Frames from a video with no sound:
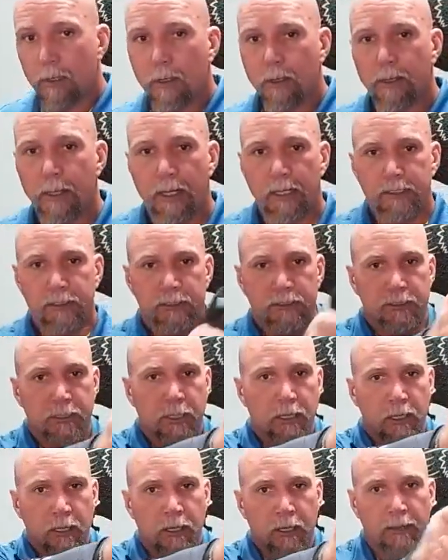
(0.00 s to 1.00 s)
That's
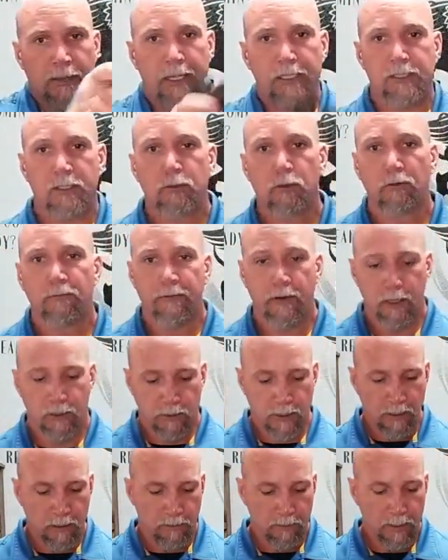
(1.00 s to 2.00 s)
a Coolfire
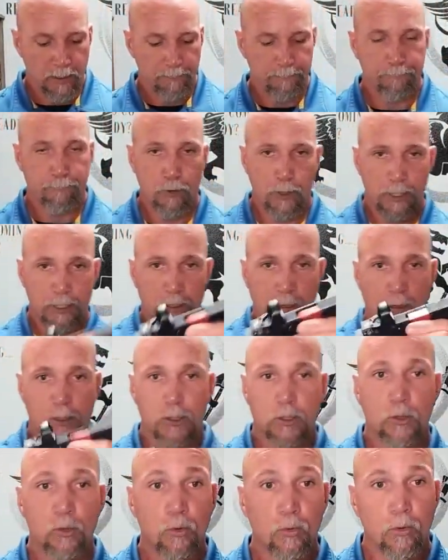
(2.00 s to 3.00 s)
trainer, right? Pretty darn
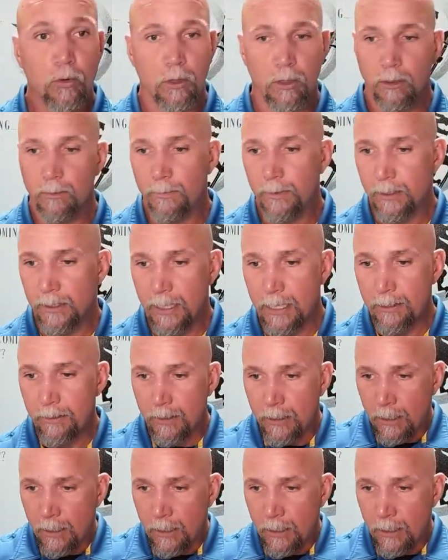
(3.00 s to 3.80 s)
cool. Okay.